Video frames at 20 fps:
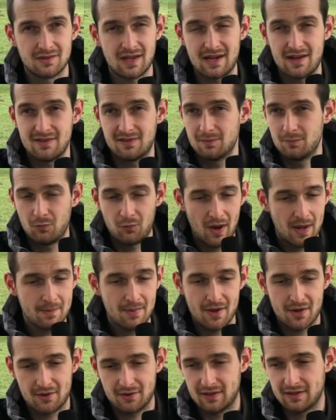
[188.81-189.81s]
and it's way
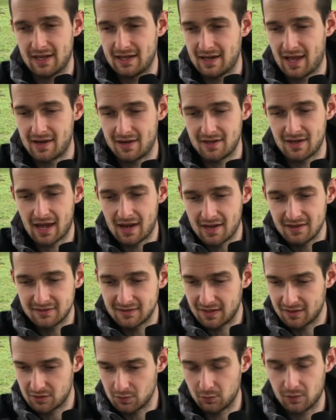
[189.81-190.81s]
better than
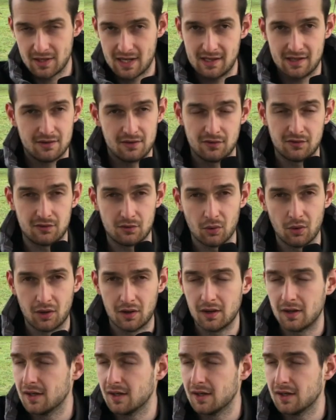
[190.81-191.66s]
anything you'll eat at the store.